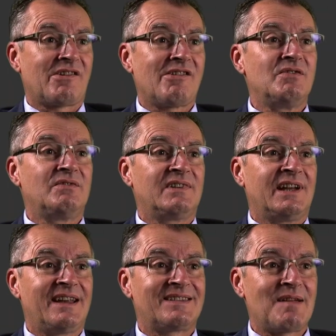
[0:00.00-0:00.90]
our own
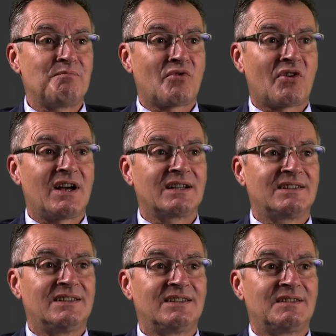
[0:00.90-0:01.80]
ESM
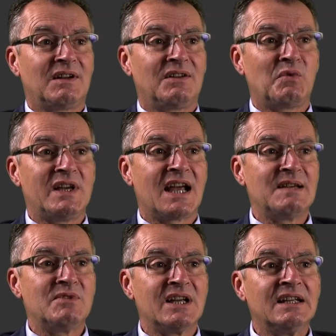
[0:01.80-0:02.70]
product, as we
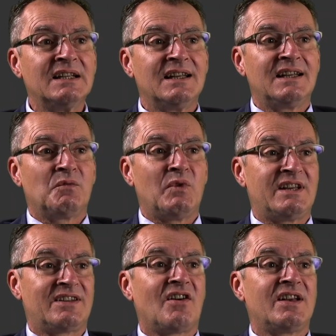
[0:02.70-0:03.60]
named it, we
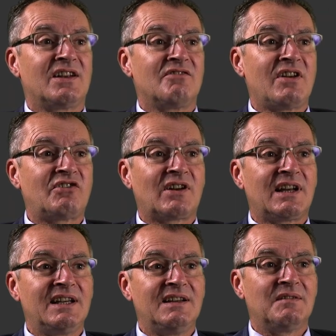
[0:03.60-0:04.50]
designed it
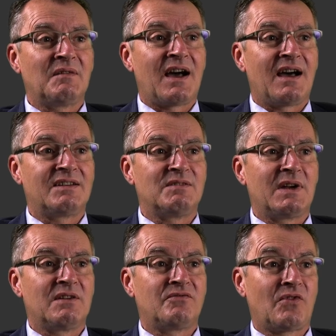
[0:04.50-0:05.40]
originally to
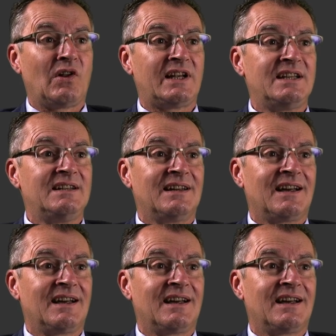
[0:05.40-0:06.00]
be a full